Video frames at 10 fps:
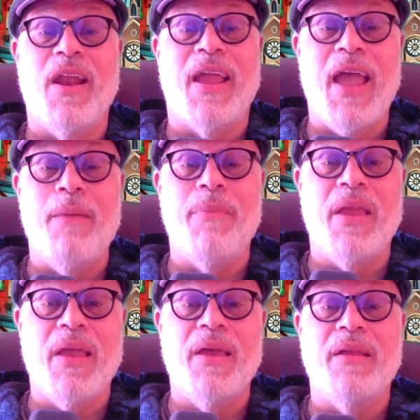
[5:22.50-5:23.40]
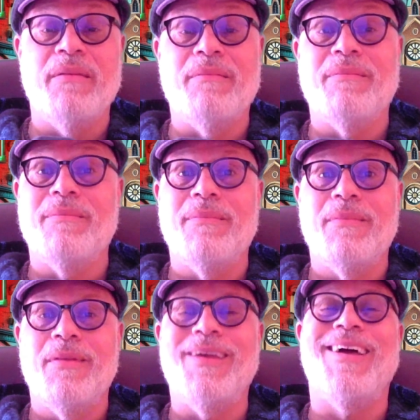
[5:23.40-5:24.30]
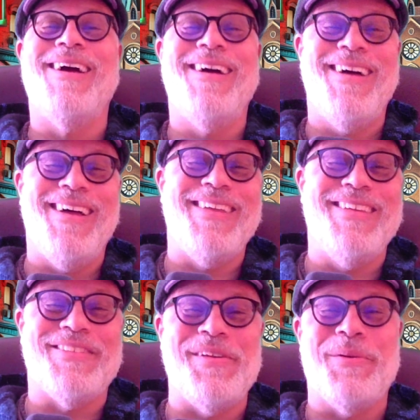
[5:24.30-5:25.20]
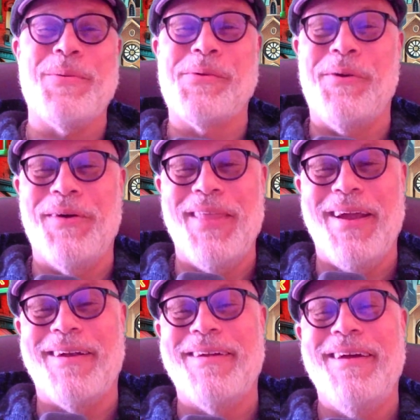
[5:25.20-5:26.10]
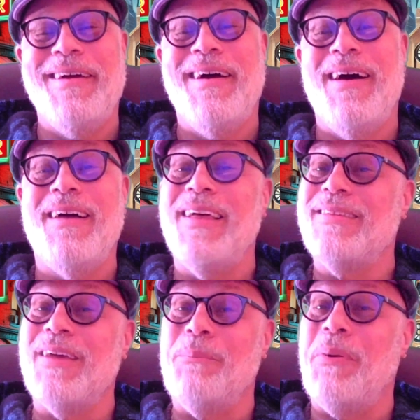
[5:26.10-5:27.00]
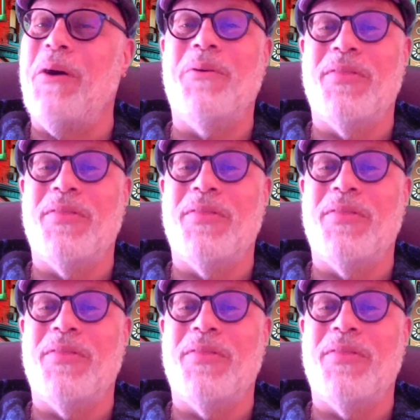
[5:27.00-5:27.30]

get me in... You see where I'm going there. That's a poet